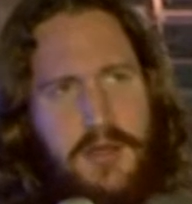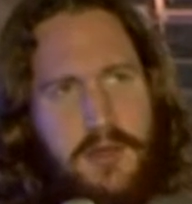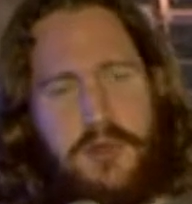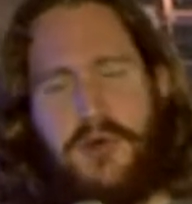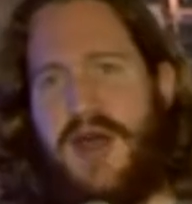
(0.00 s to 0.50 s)

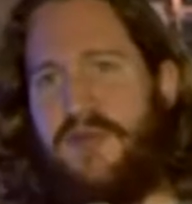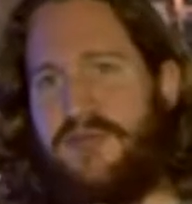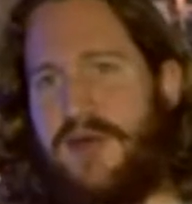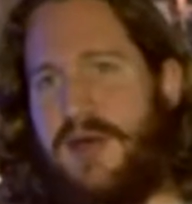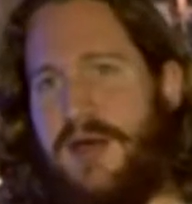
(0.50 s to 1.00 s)
You should have
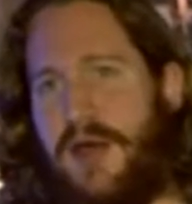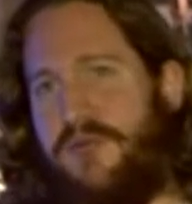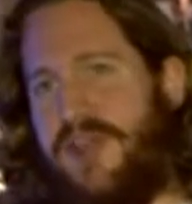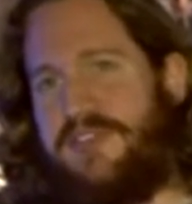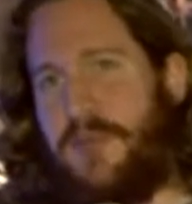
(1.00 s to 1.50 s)
a
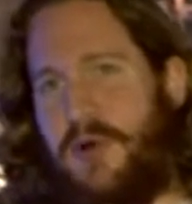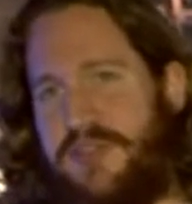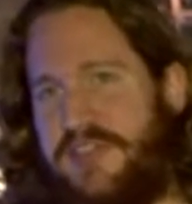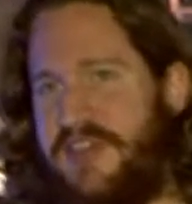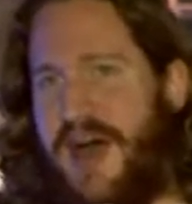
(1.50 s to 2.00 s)
reasonable
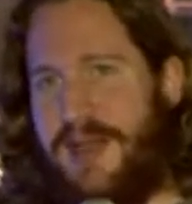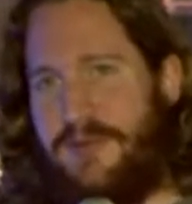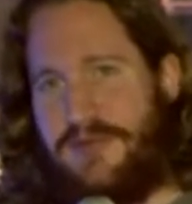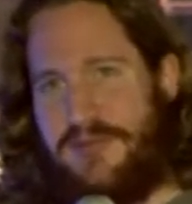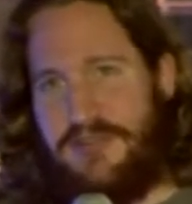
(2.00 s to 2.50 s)

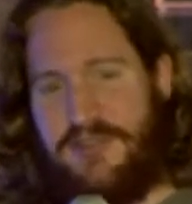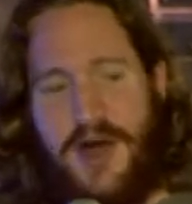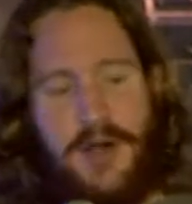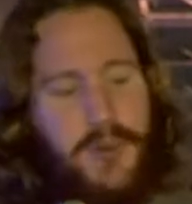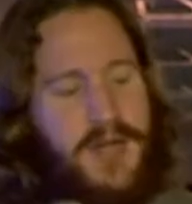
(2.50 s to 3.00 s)
design to
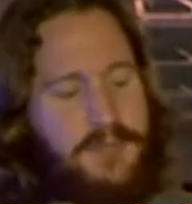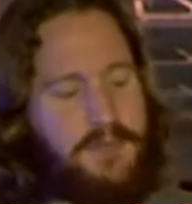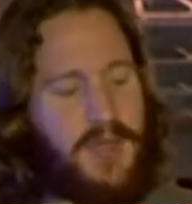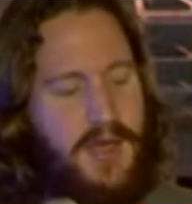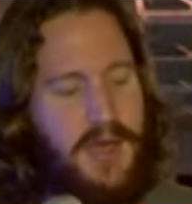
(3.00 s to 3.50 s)
start with,
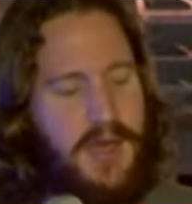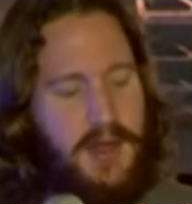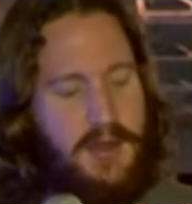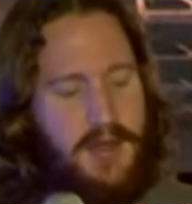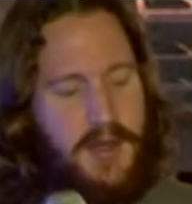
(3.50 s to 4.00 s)

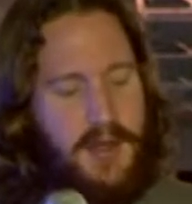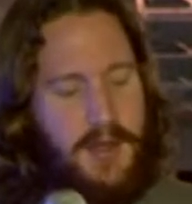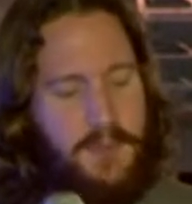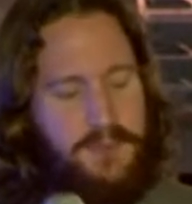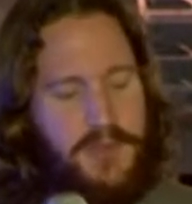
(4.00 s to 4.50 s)
and
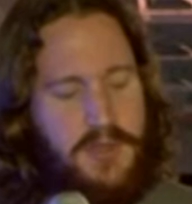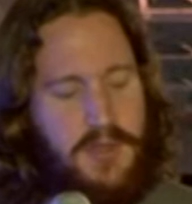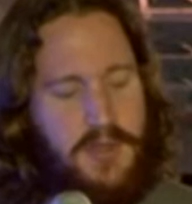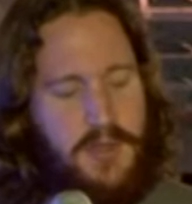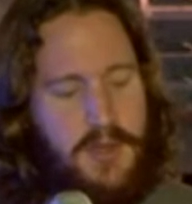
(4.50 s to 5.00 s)

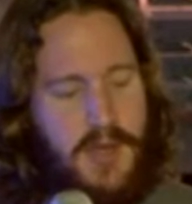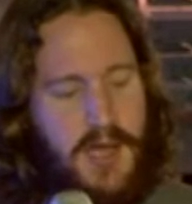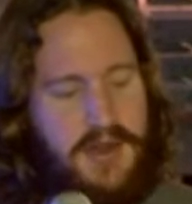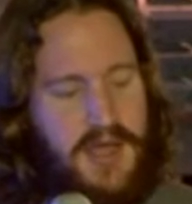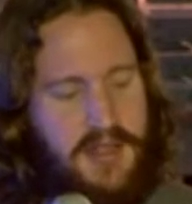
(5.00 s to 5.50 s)

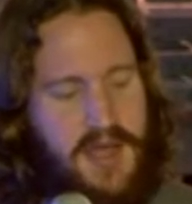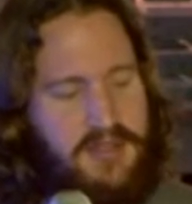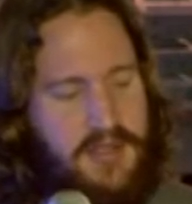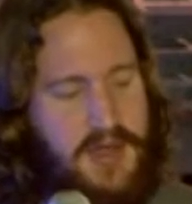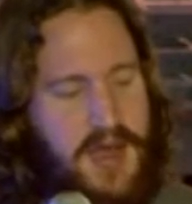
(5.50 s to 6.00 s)
it
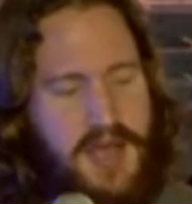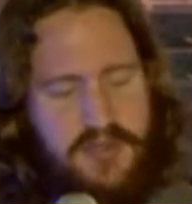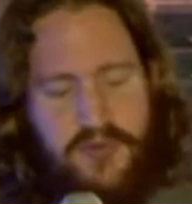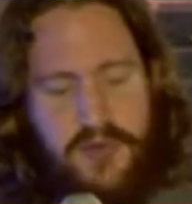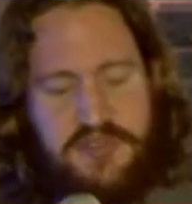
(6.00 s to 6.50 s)

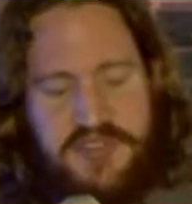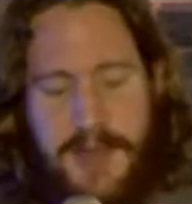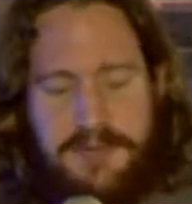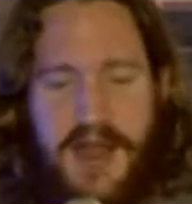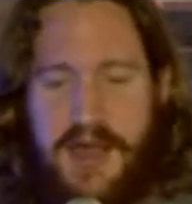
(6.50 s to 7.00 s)
has a few
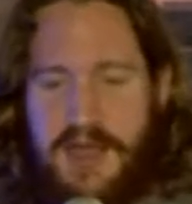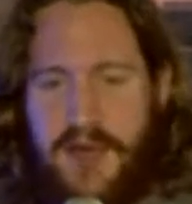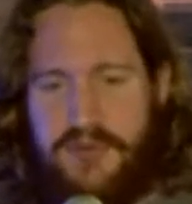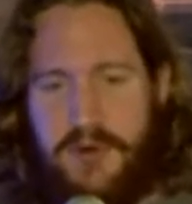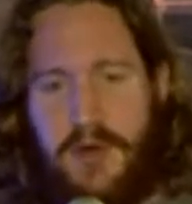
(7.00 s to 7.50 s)
steps. Like you
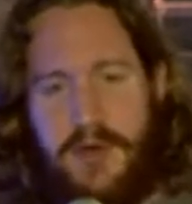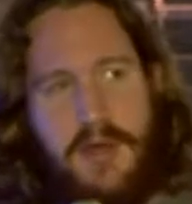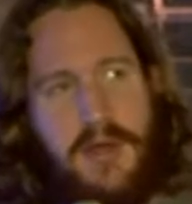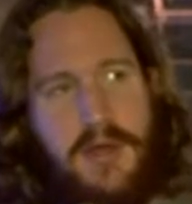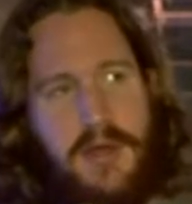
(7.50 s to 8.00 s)
have to
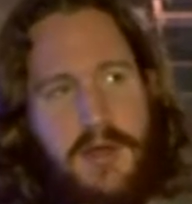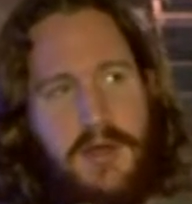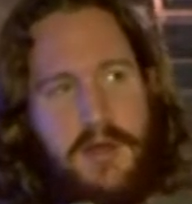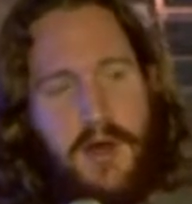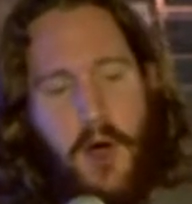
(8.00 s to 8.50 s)

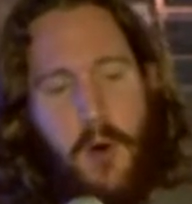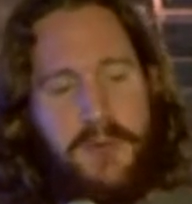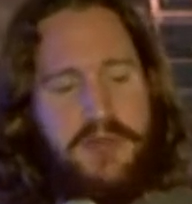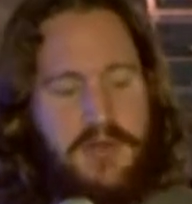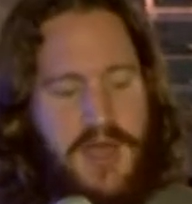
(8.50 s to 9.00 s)

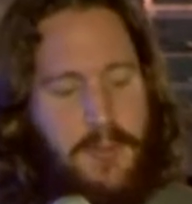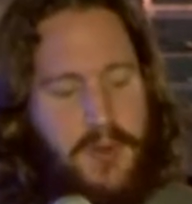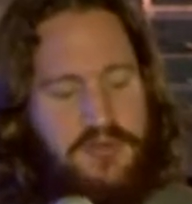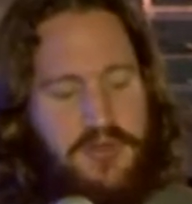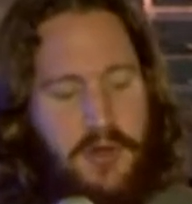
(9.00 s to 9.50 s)
open the game
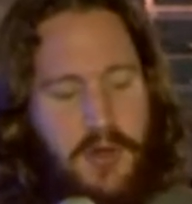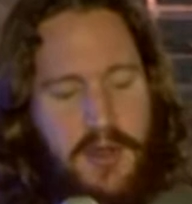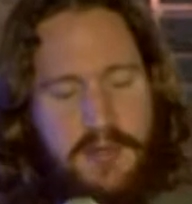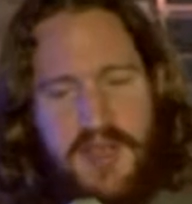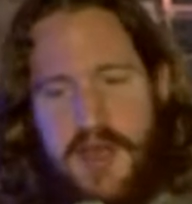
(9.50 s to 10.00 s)

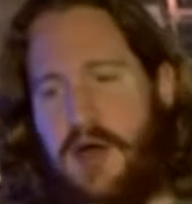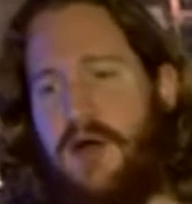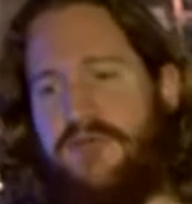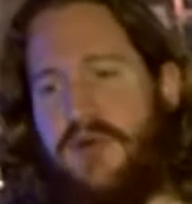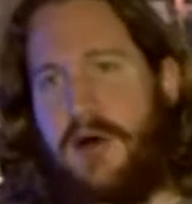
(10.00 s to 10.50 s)
console, take
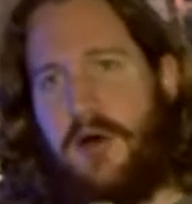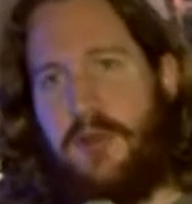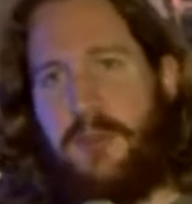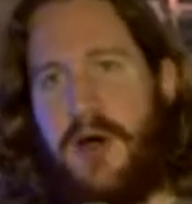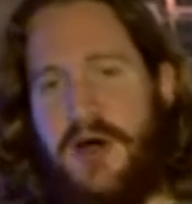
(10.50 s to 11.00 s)
off all
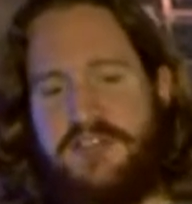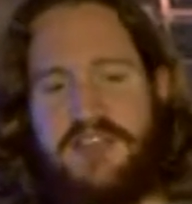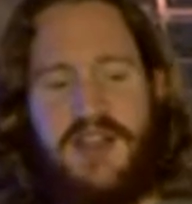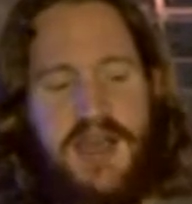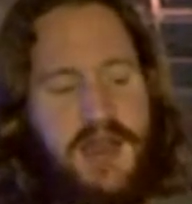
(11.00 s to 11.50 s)
the parts,
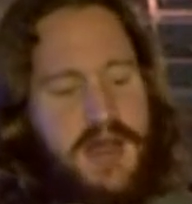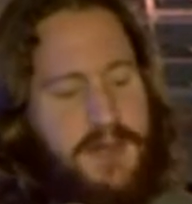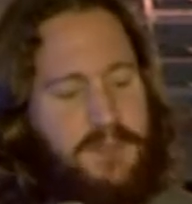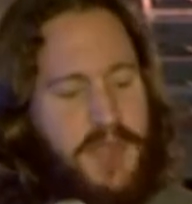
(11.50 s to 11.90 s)
clean it,